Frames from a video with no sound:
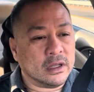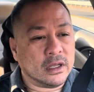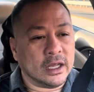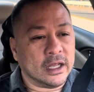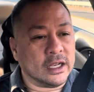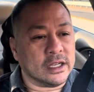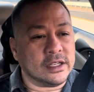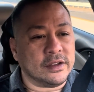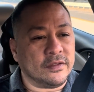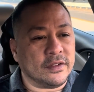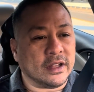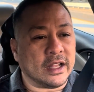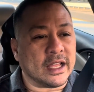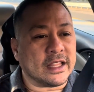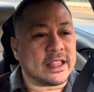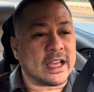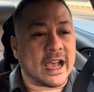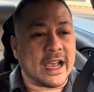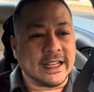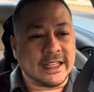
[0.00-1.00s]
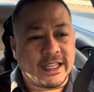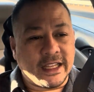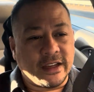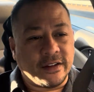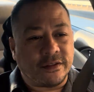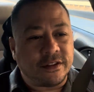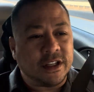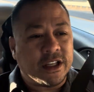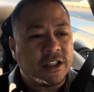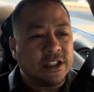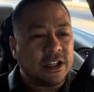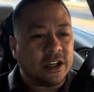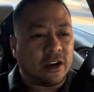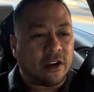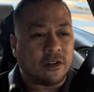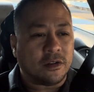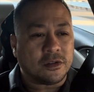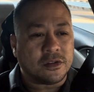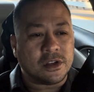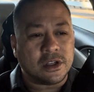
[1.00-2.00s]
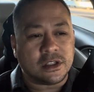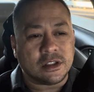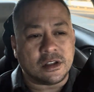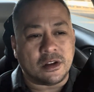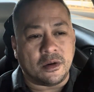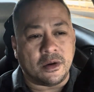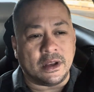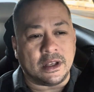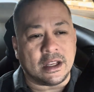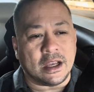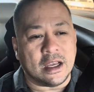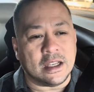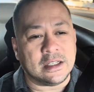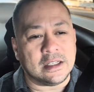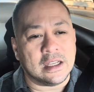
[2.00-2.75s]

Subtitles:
he doesn't even like the idea of teaching all those things, though he does,